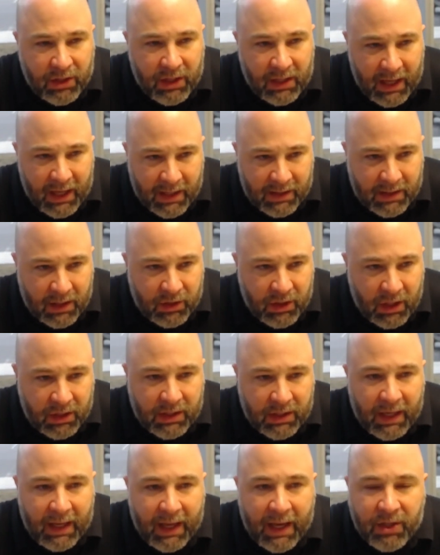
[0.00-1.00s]
is
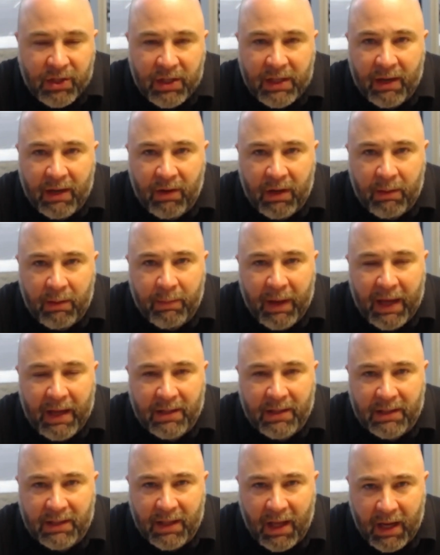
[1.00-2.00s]
just an
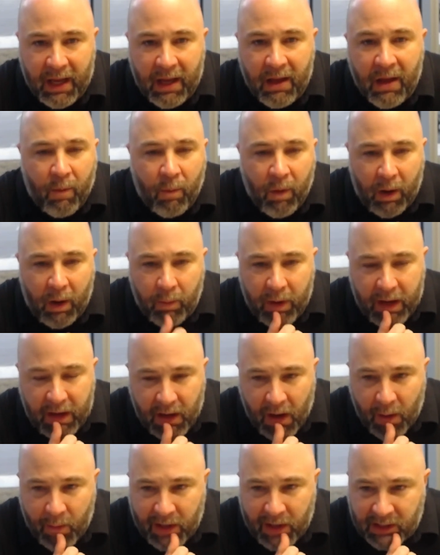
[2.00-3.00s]
engineering-based study where we
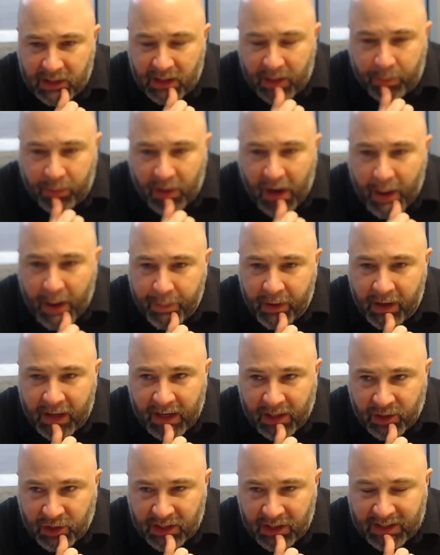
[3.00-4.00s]
go into the
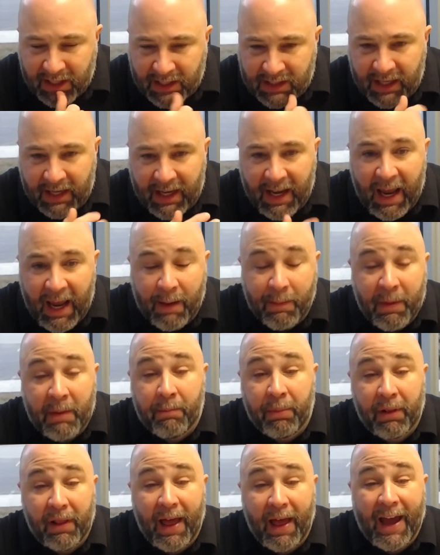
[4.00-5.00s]
property, and just as the name
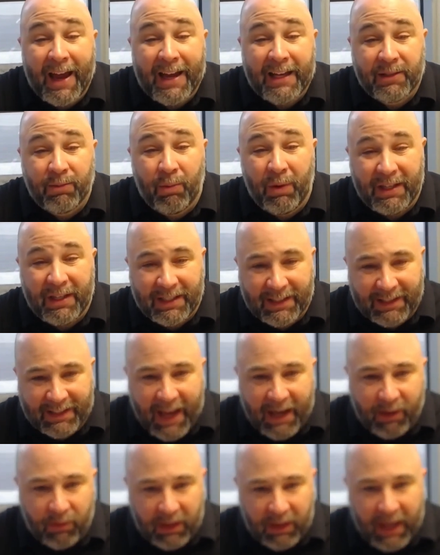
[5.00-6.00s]
implies, we
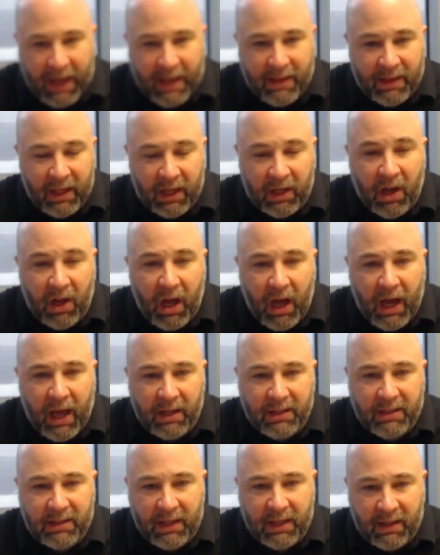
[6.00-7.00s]
segregate the
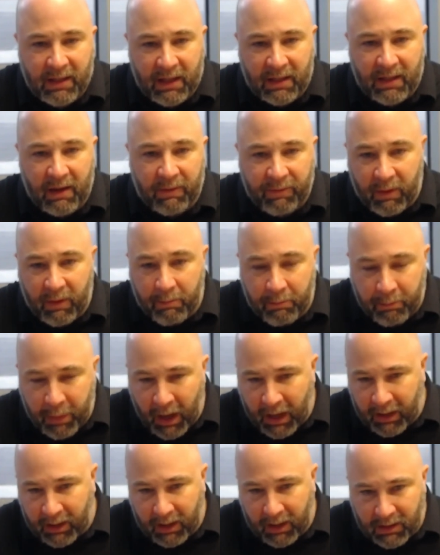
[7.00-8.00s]
cost into different
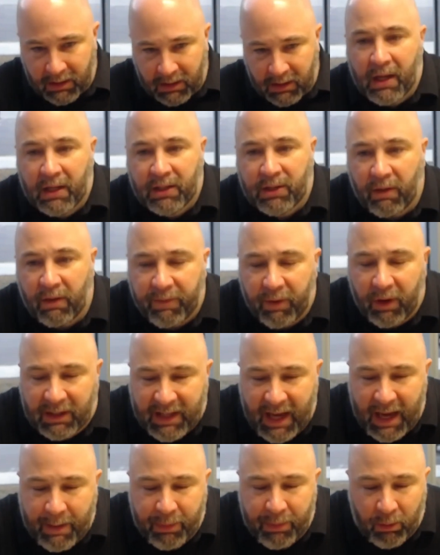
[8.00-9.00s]
buckets. So for
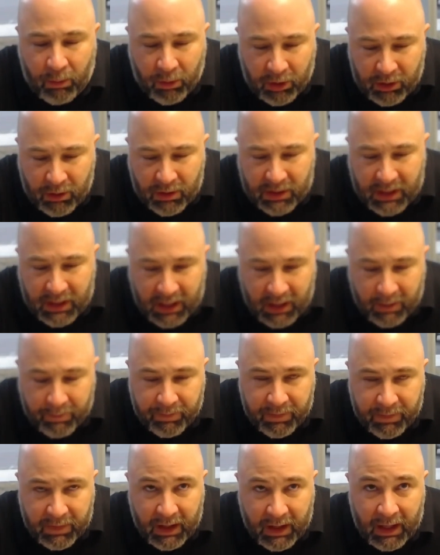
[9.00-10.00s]
example, we'll use
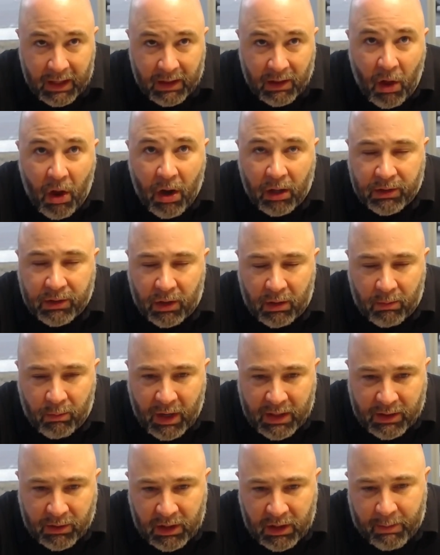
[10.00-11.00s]
the long-term
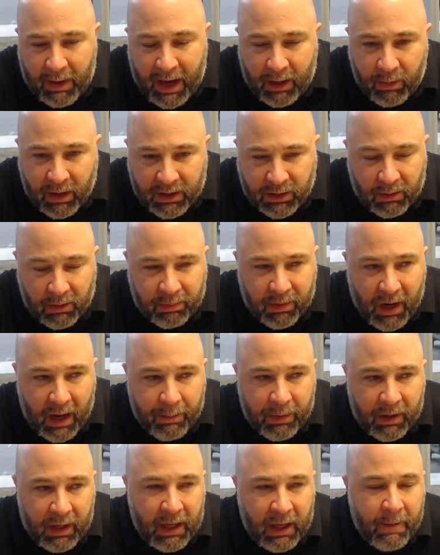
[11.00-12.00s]
rental. You buy a rental
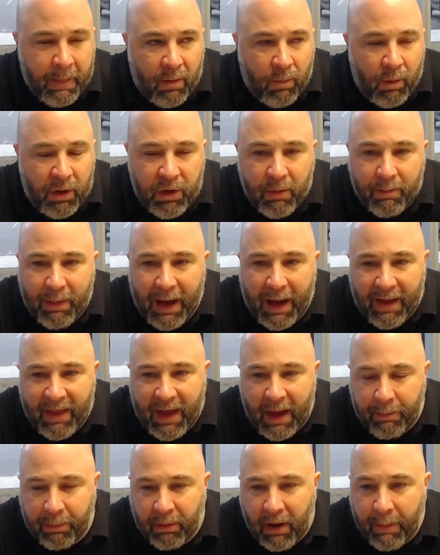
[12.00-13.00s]
property. When you buy
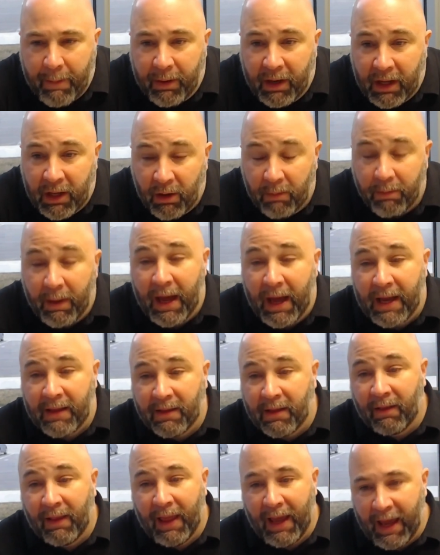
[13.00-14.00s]
that property, you're buying
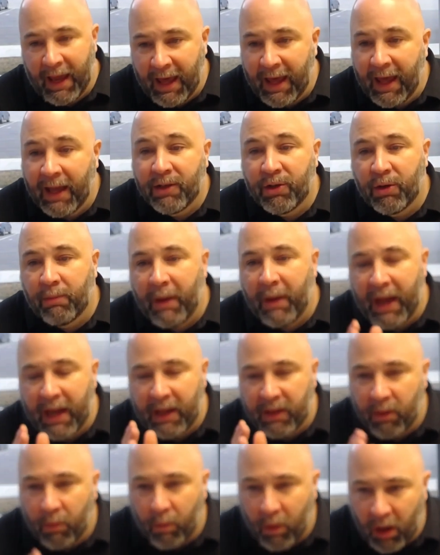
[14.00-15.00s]
the land, you're
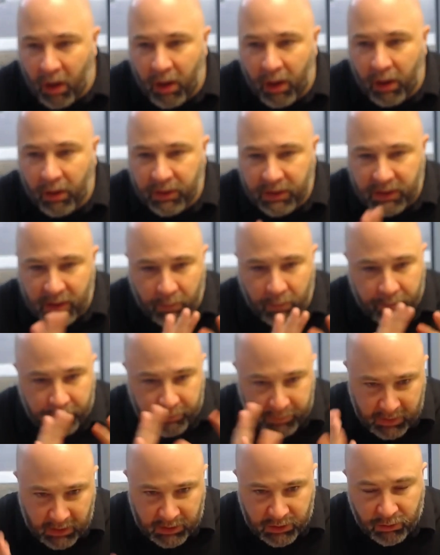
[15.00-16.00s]
buying the walls,
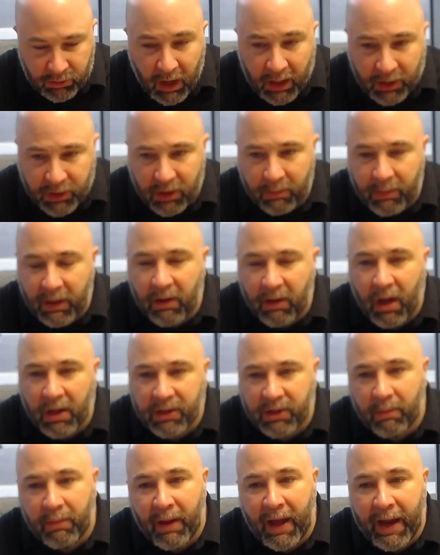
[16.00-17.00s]
the structure, but you're
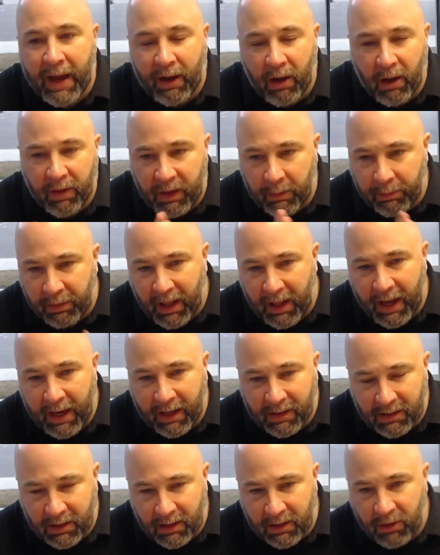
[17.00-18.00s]
also buying all the
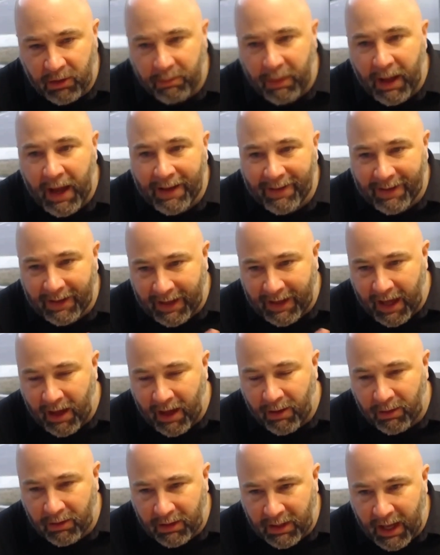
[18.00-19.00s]
appliances. You're buying the
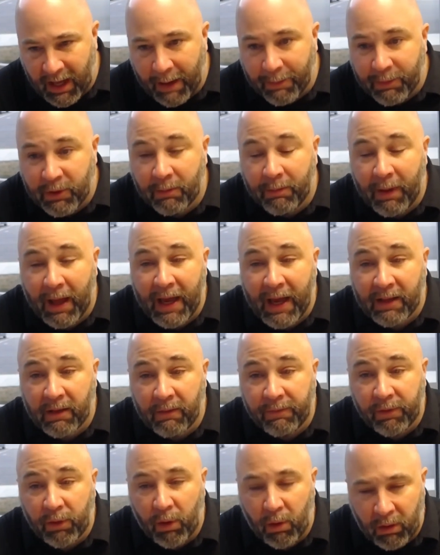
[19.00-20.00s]
countertops. You're buying the
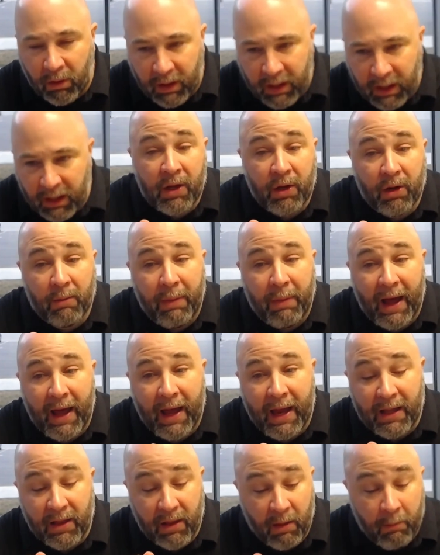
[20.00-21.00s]
flooring. You're
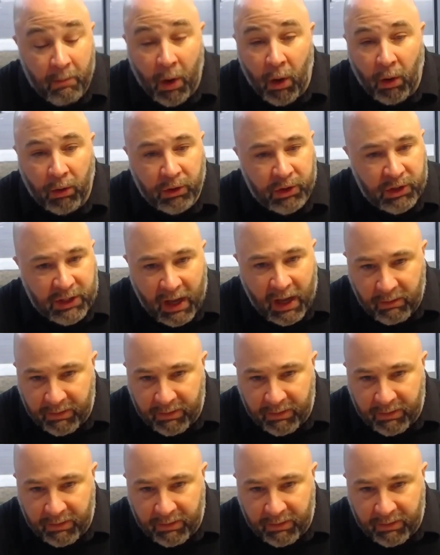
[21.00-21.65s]
buying the mulch out